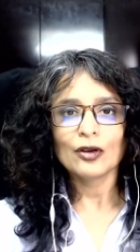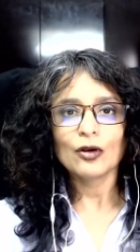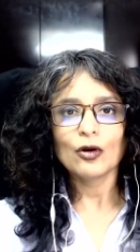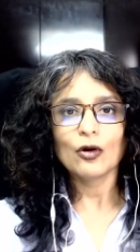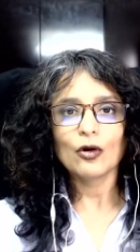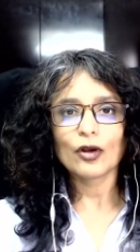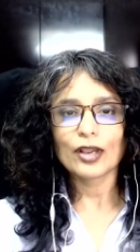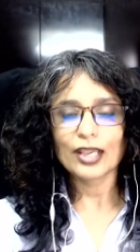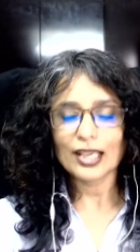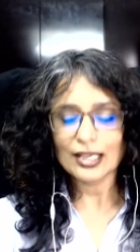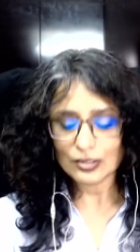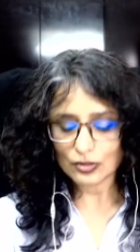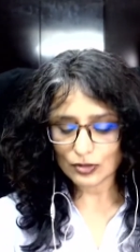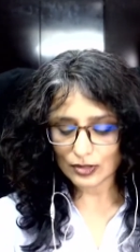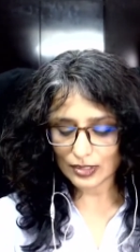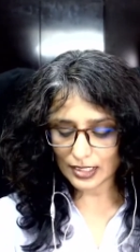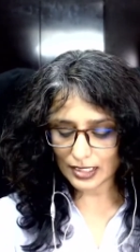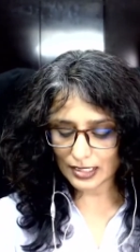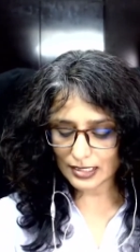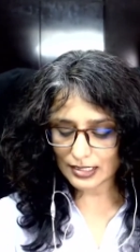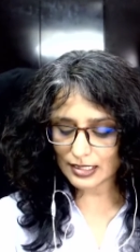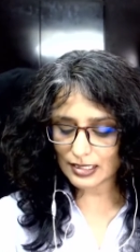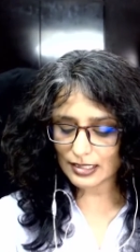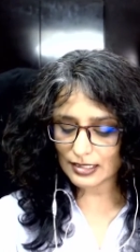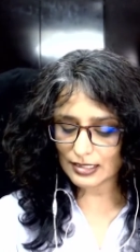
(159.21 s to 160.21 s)
Okay, so
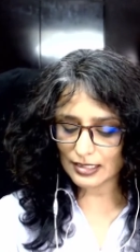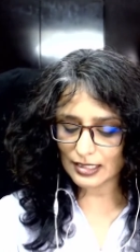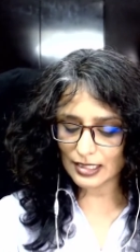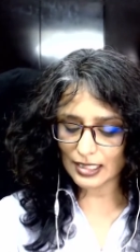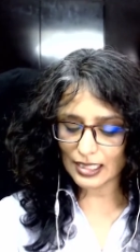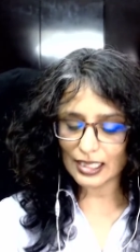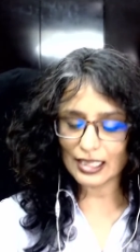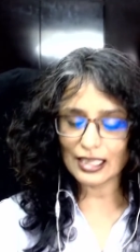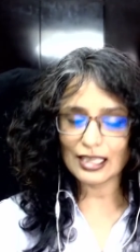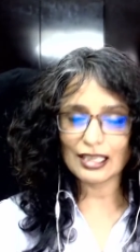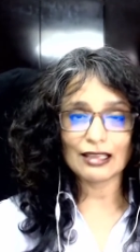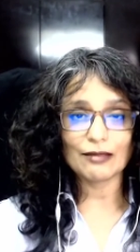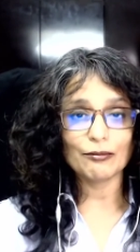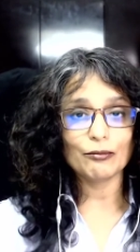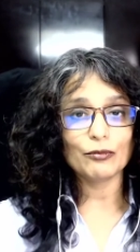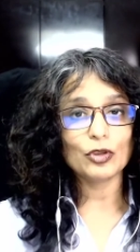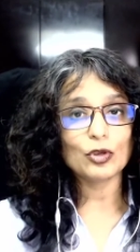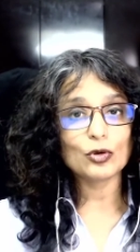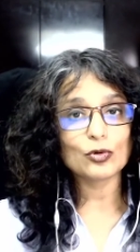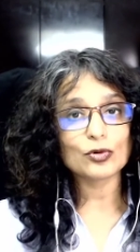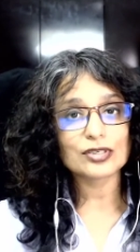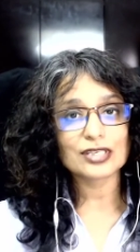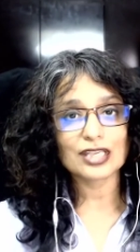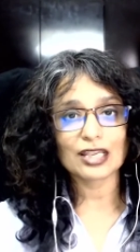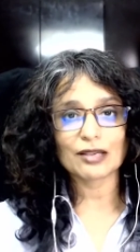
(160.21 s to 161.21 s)
this is the
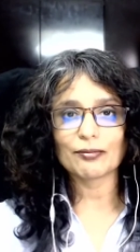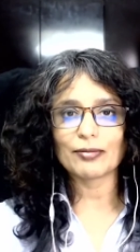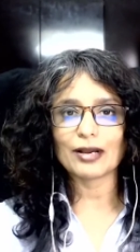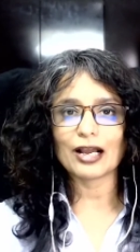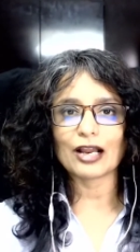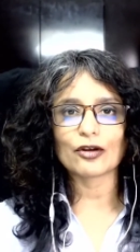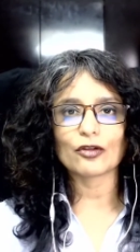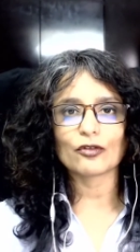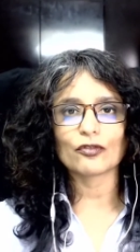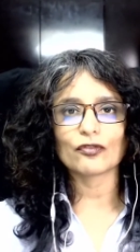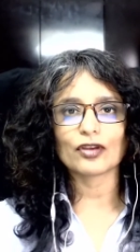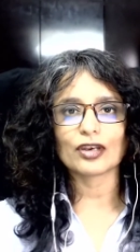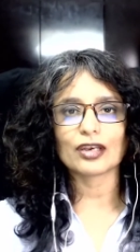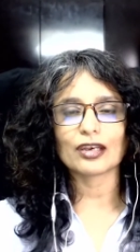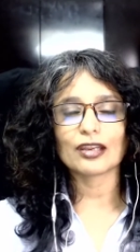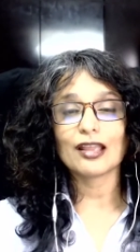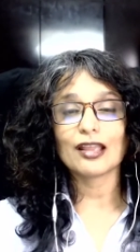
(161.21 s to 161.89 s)
music part of it.